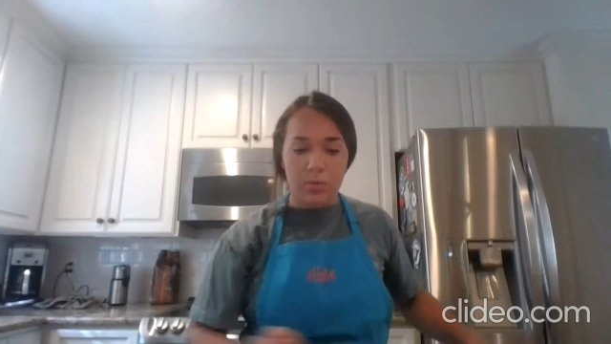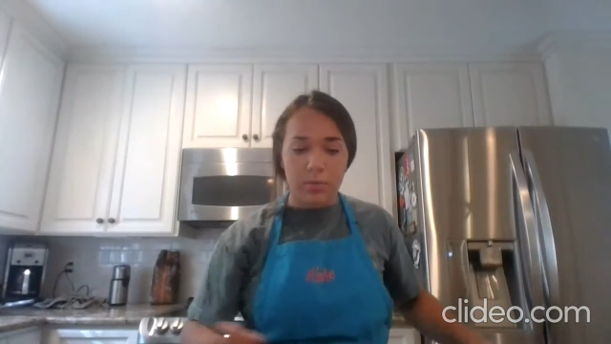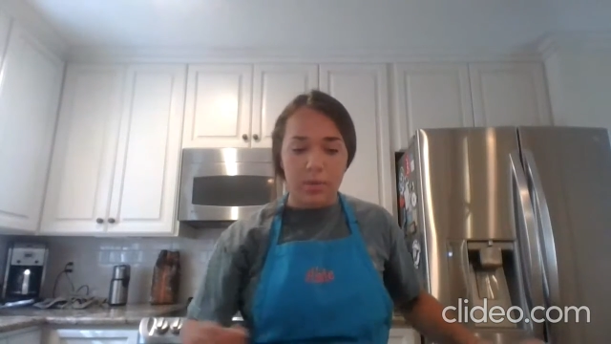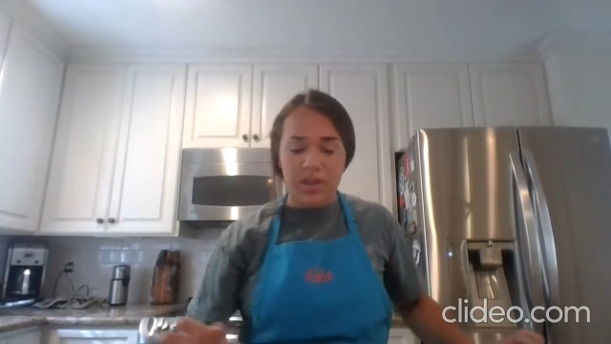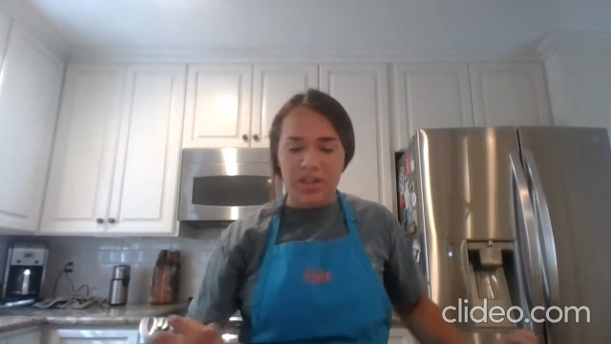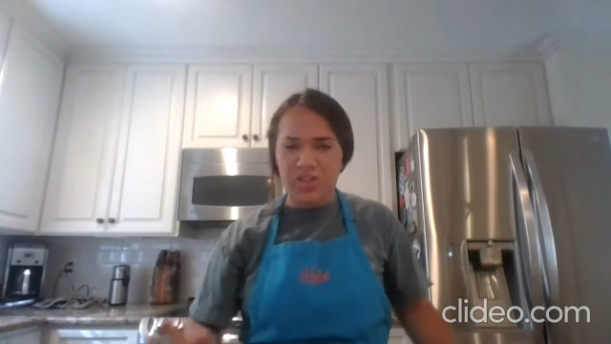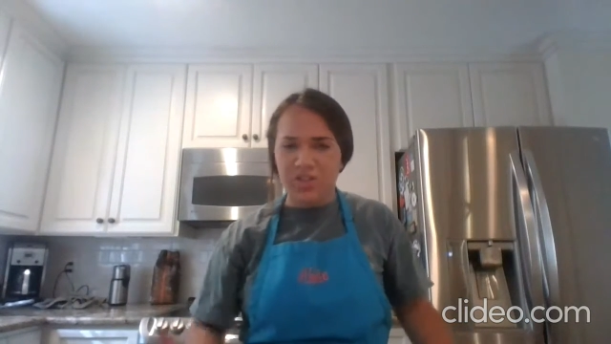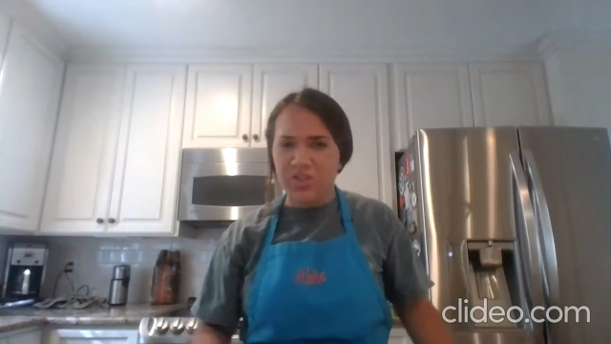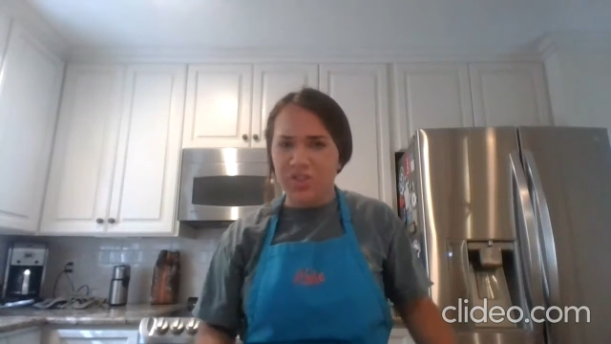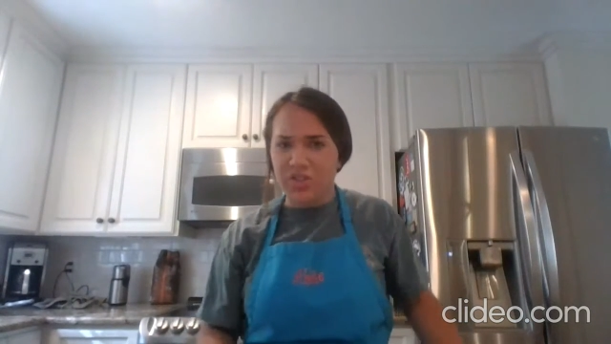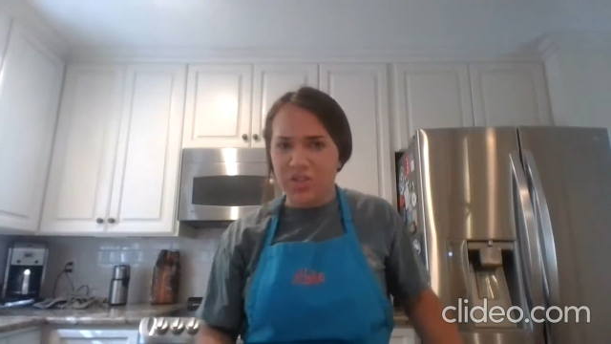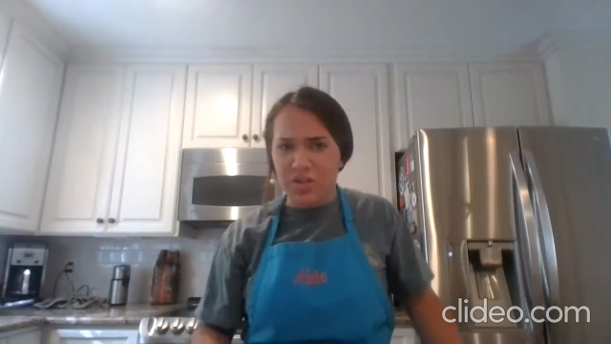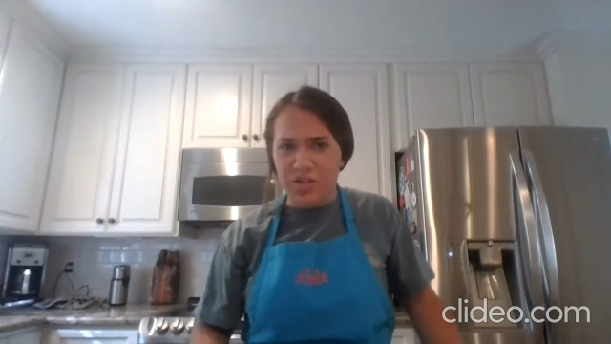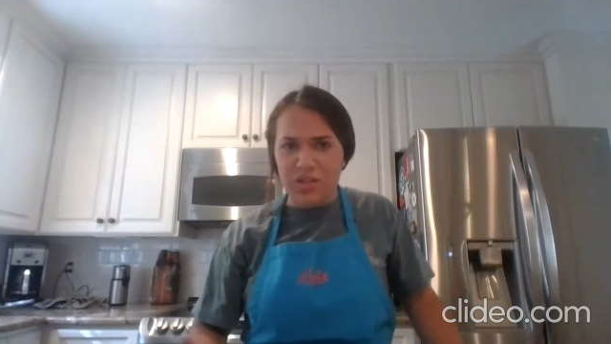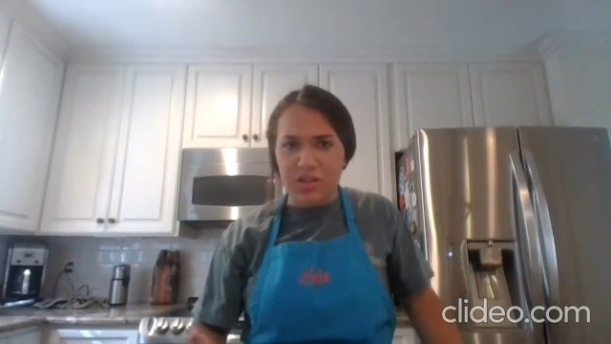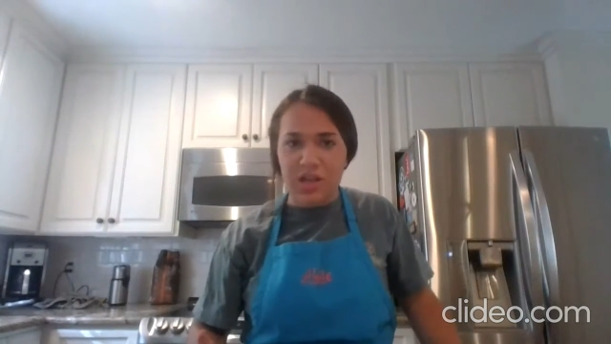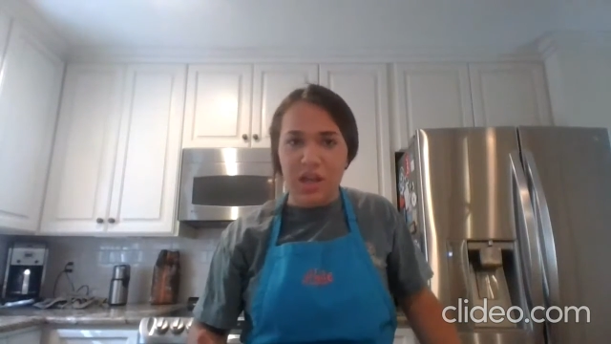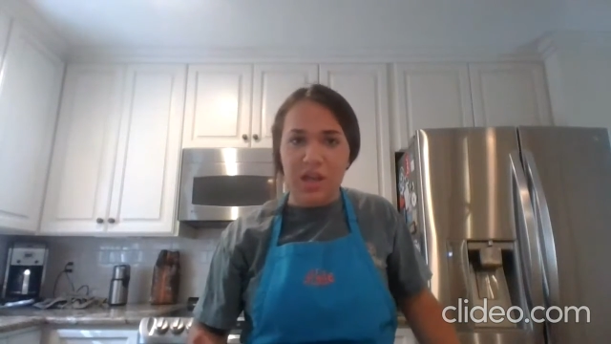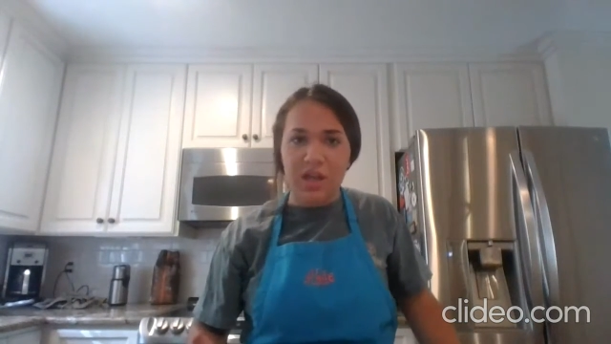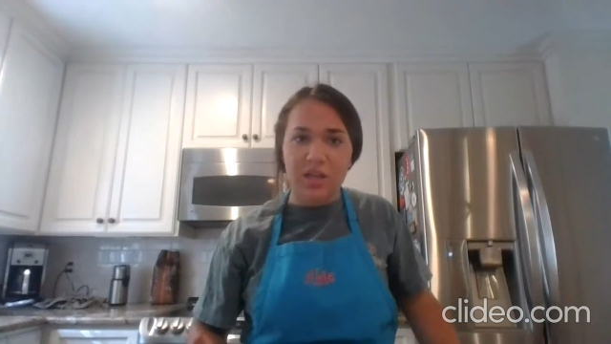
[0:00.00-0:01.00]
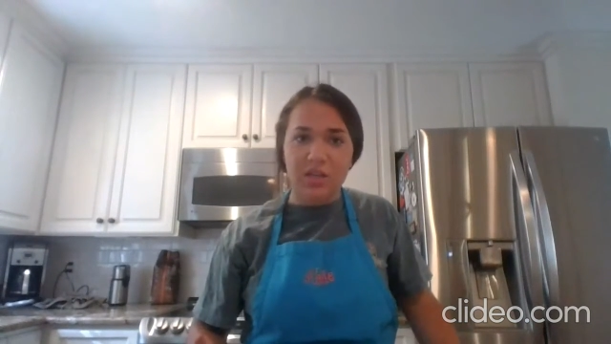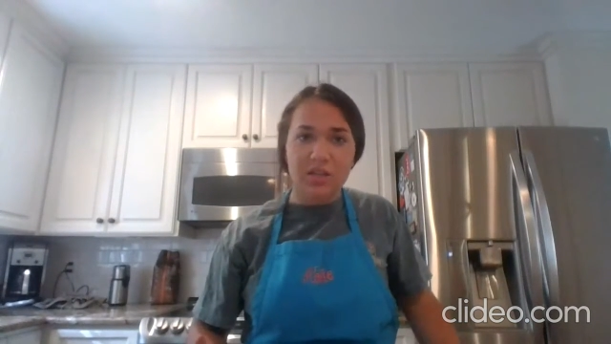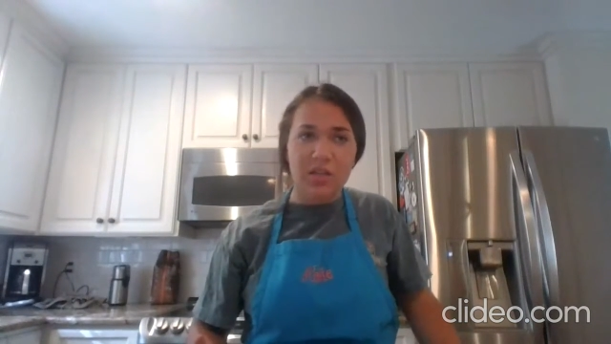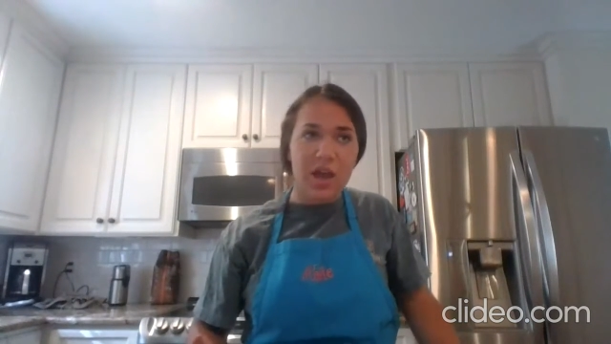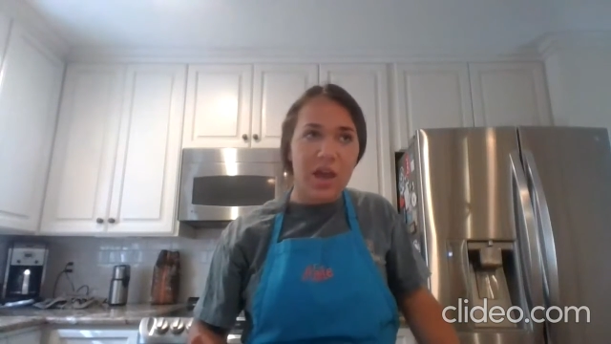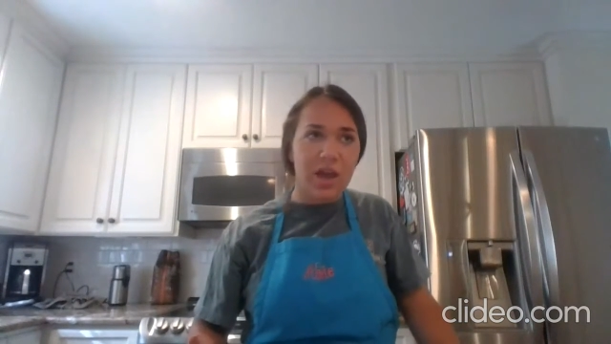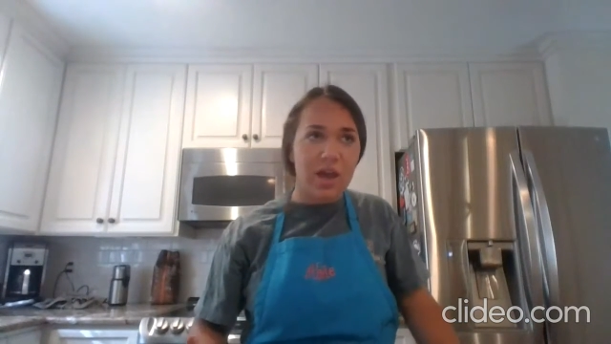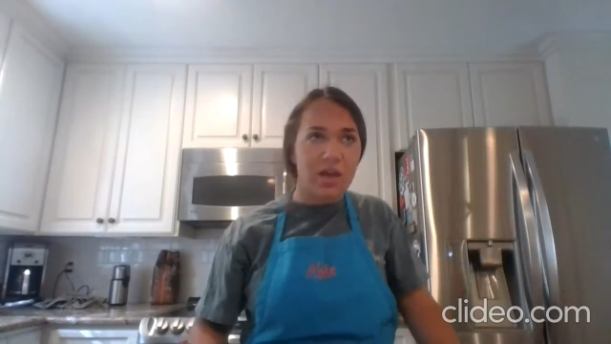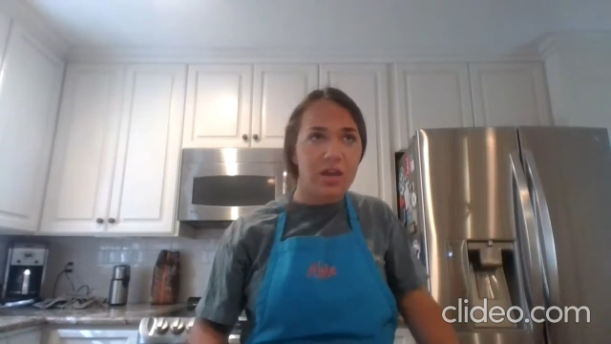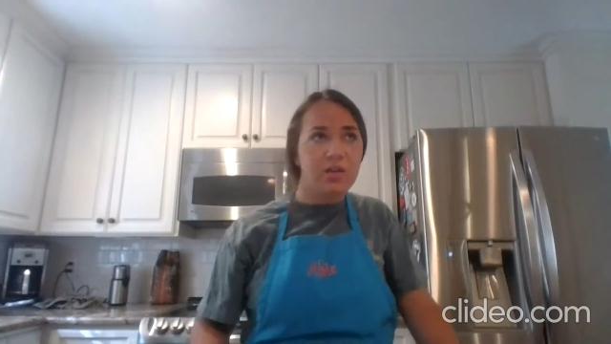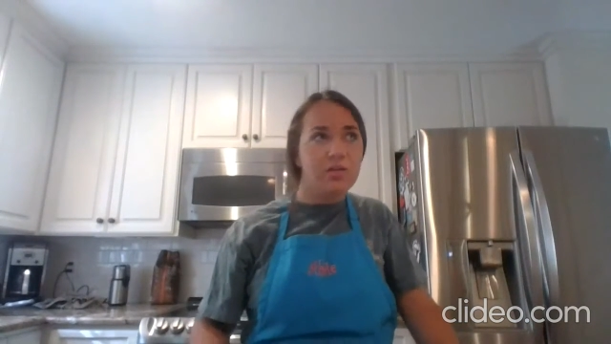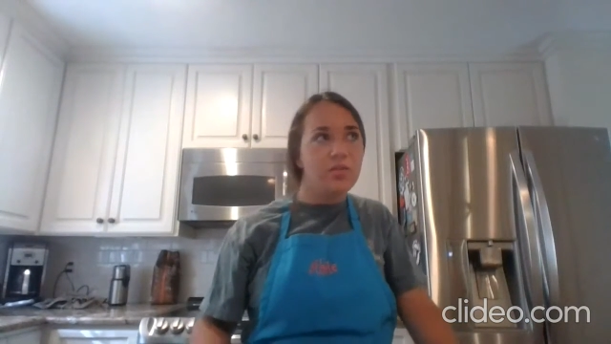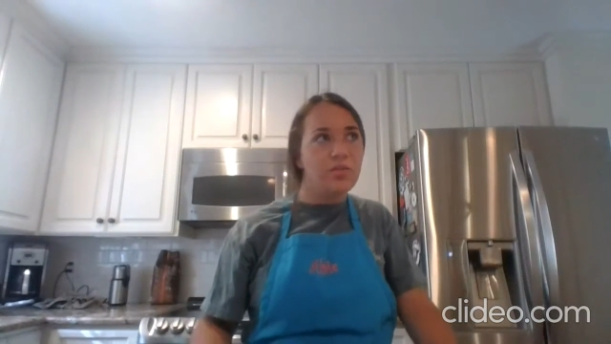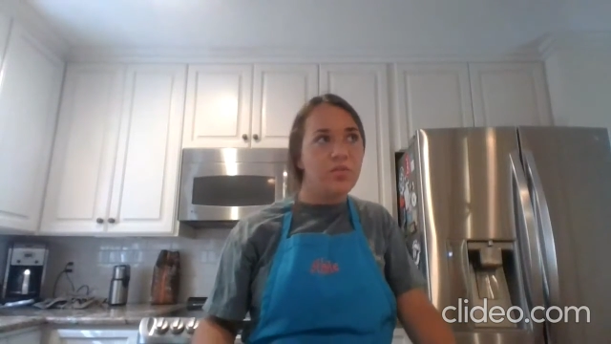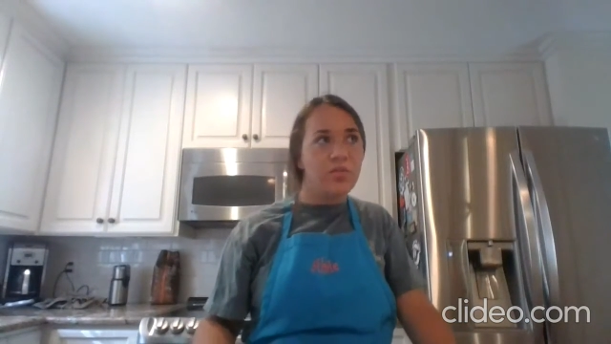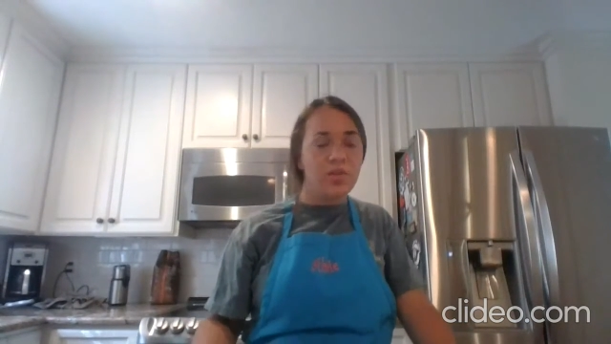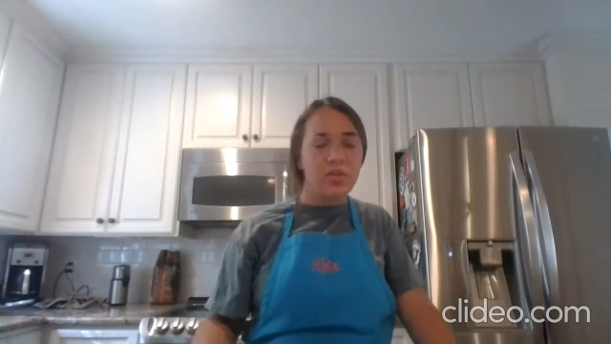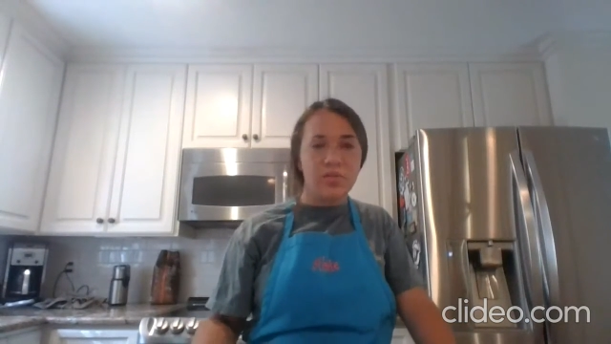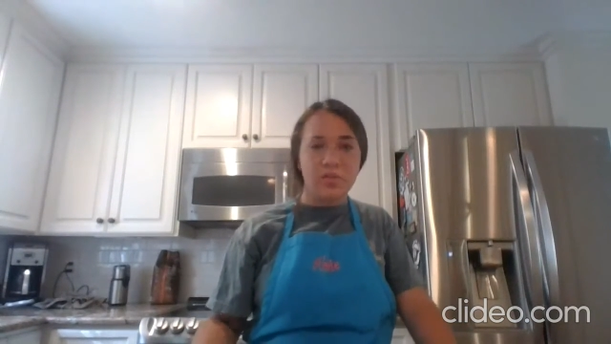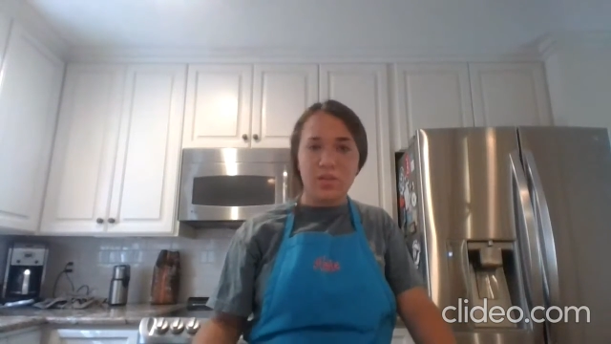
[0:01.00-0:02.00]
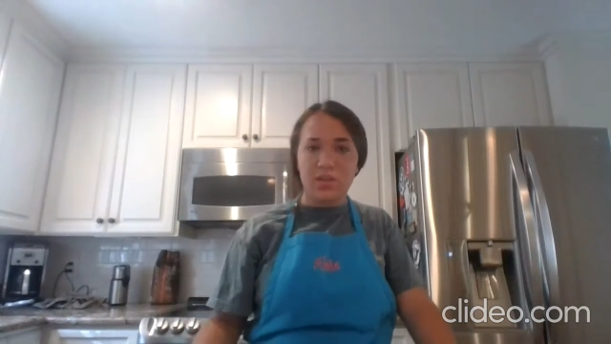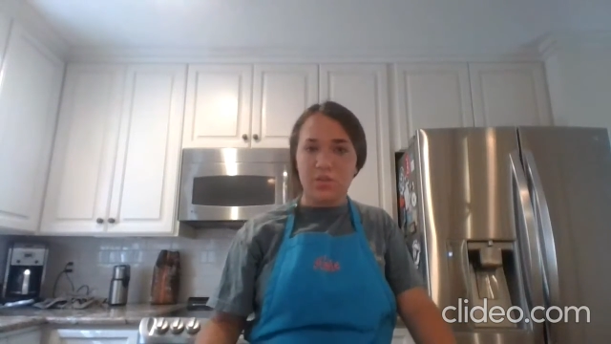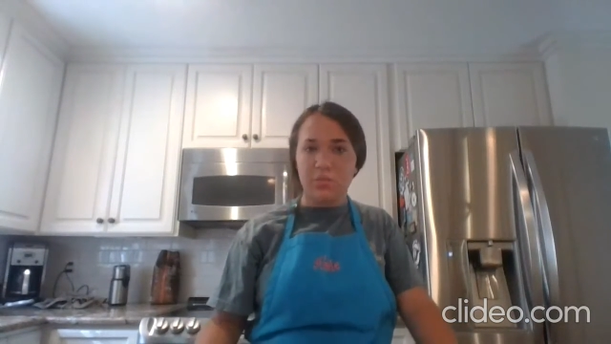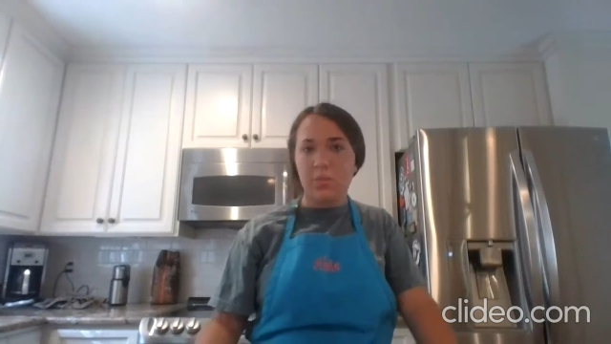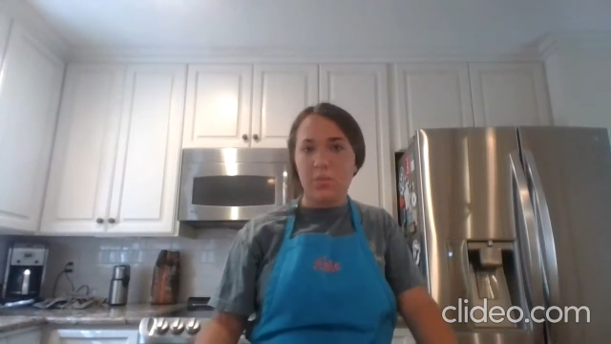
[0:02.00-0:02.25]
It should take 10 to 15